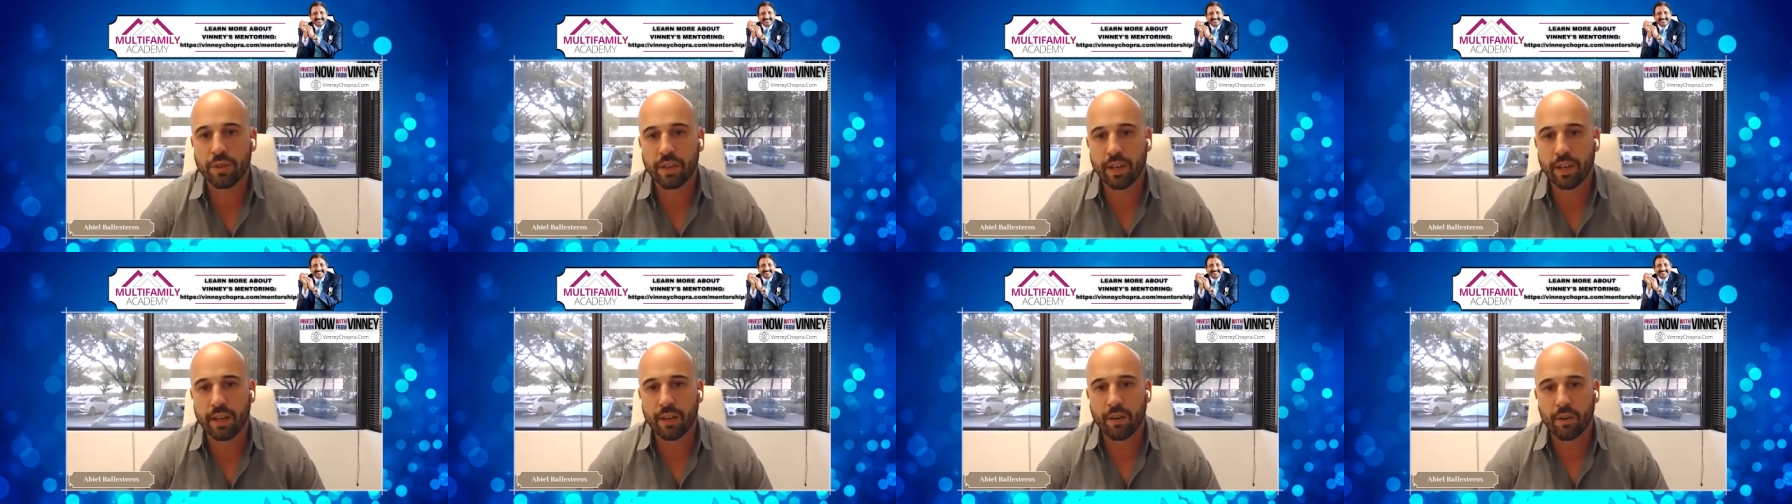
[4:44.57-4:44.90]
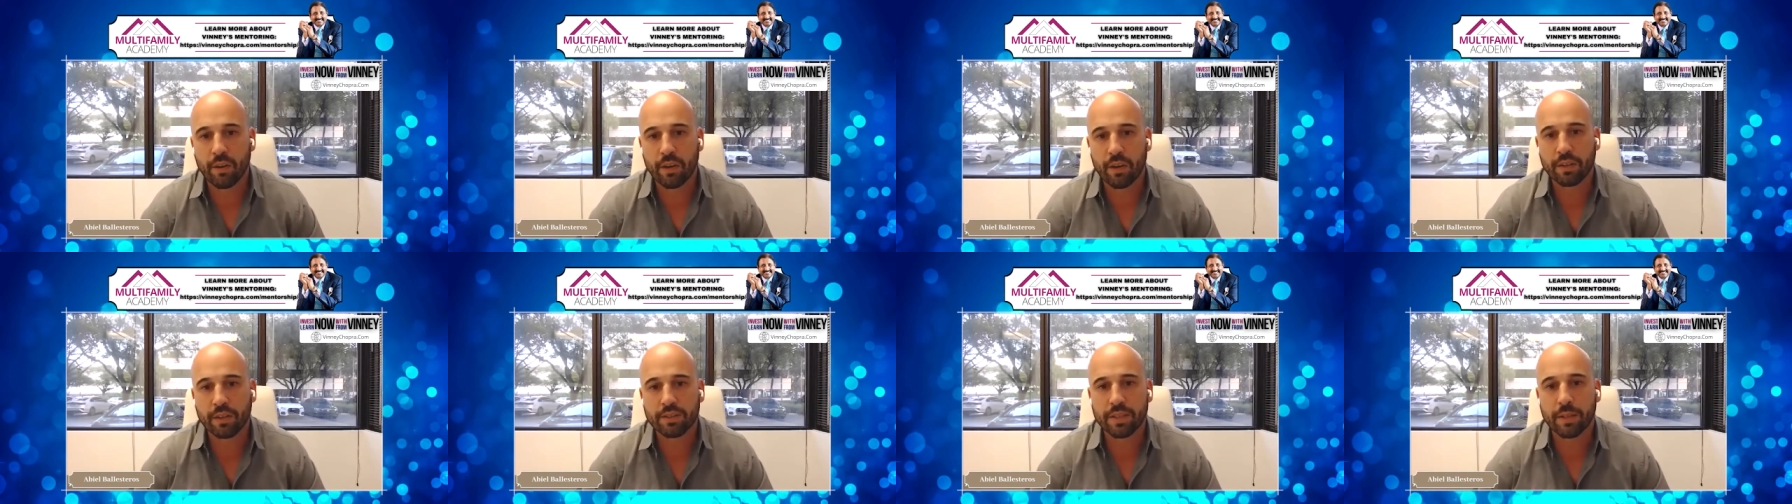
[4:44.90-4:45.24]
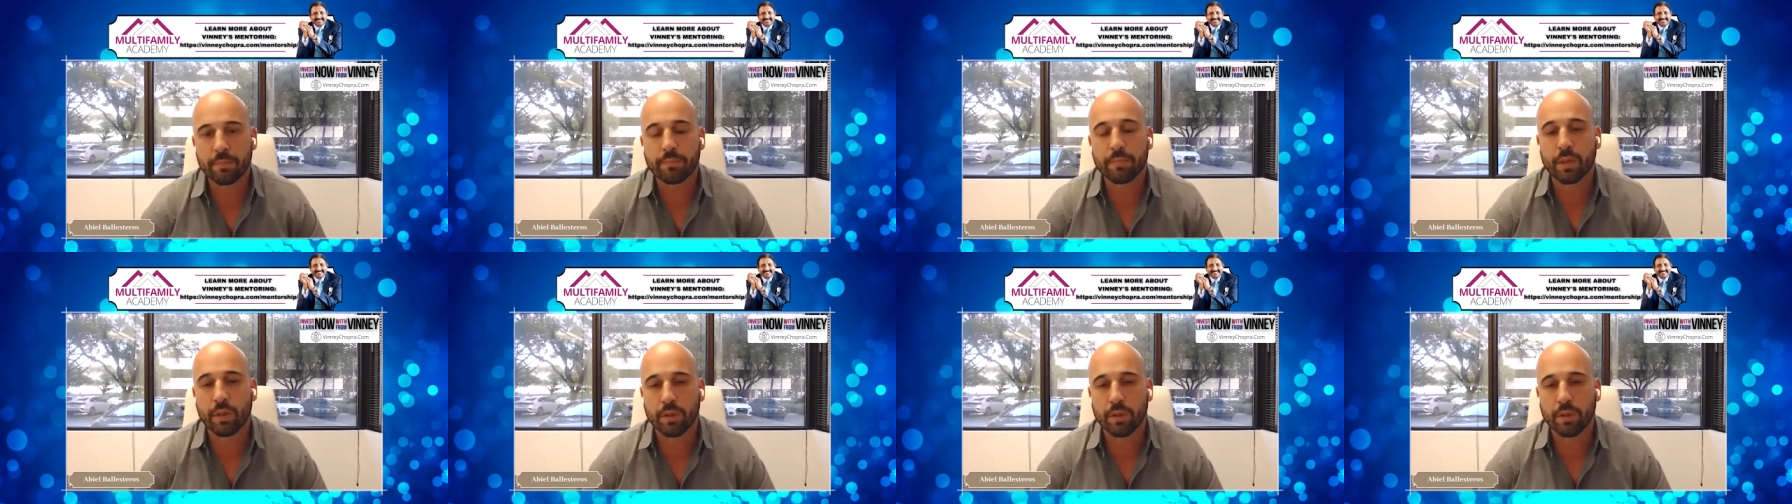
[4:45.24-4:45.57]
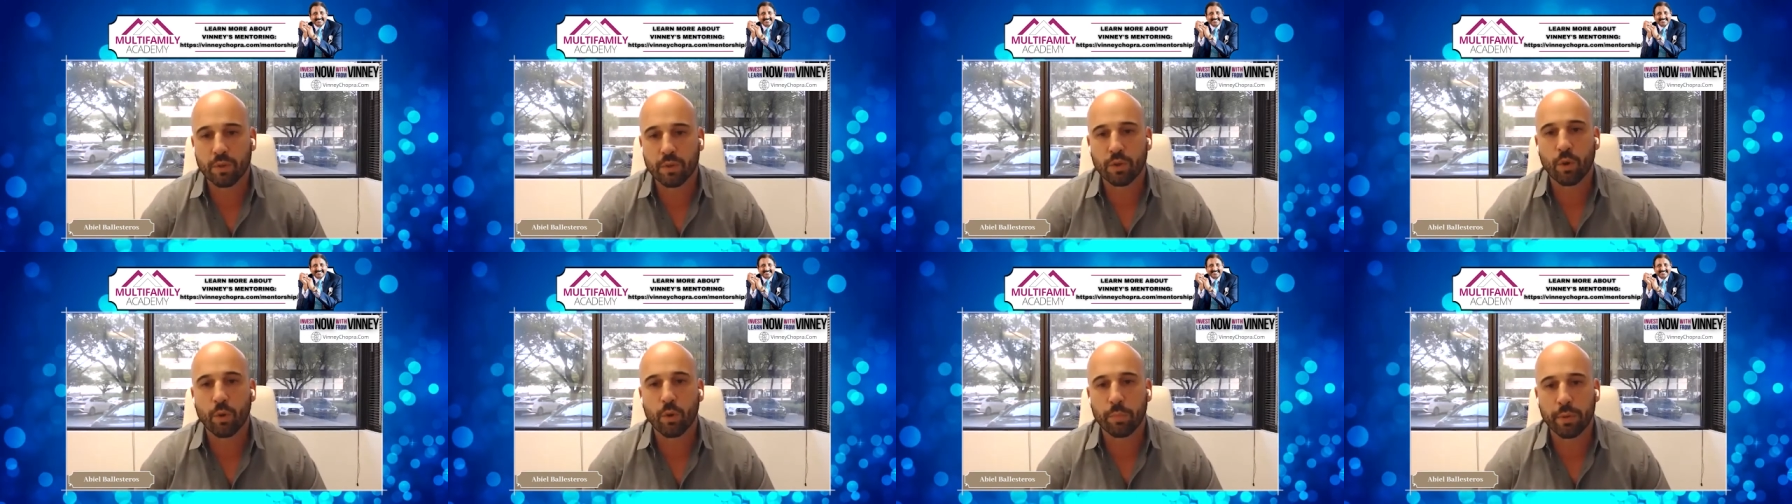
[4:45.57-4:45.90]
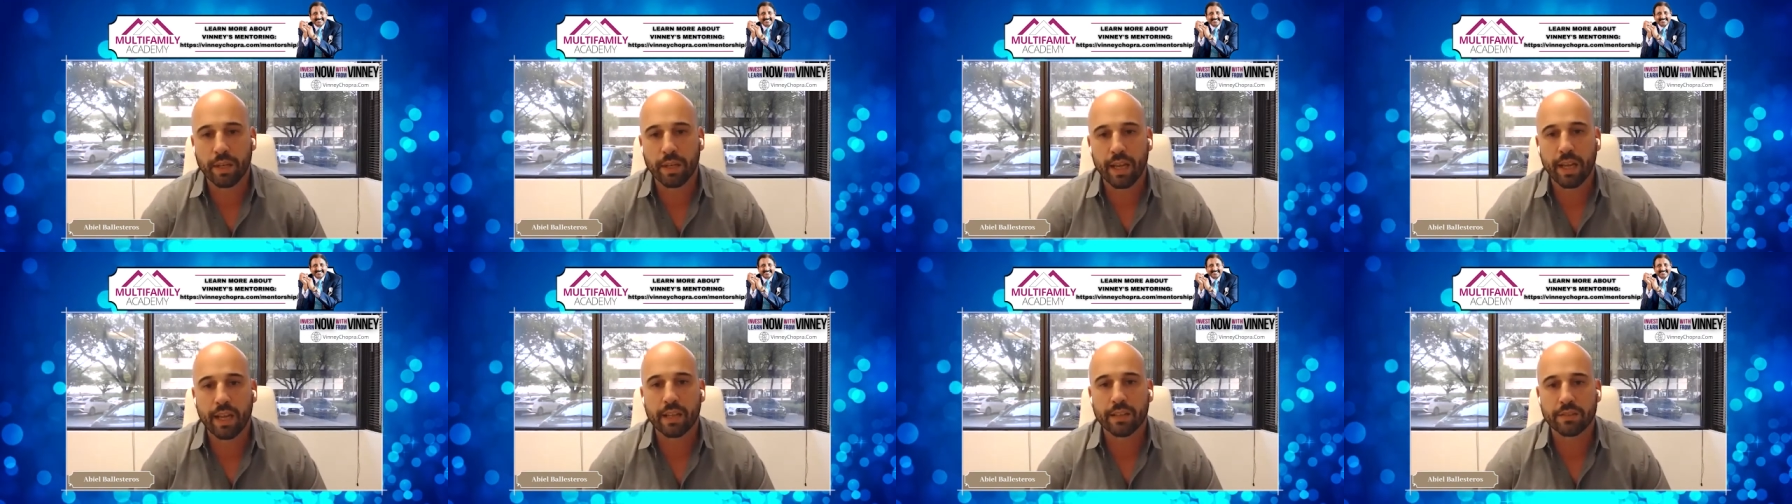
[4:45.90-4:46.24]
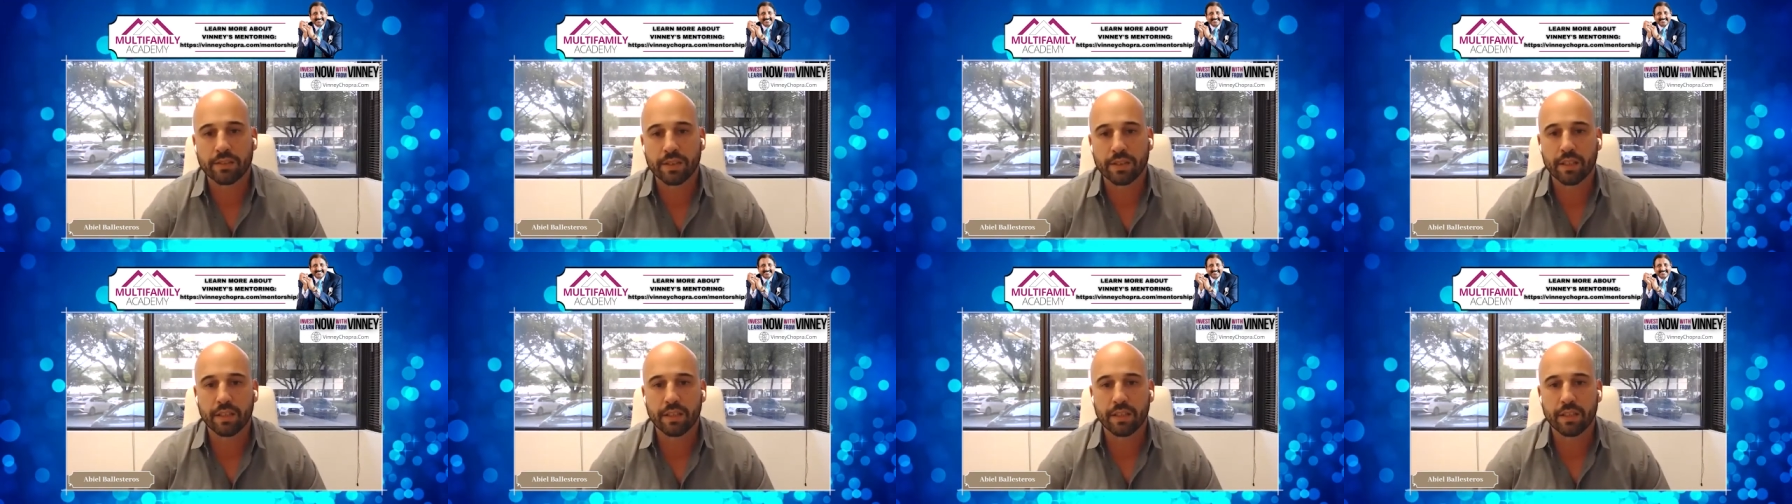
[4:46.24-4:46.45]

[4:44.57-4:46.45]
that accepted us with open hands.